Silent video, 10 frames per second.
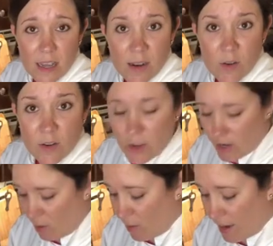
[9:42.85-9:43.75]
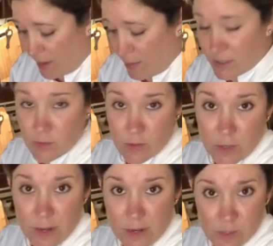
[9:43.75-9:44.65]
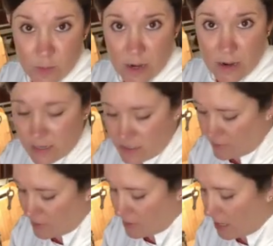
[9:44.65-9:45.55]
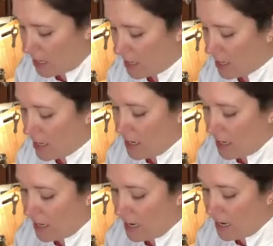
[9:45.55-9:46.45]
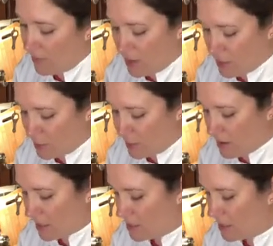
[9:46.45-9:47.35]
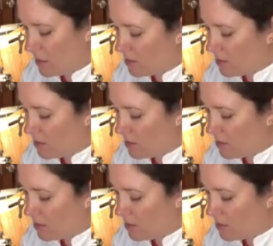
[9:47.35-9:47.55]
and you know what happens when you eat asparagus. If you're not an avid asparagus eater,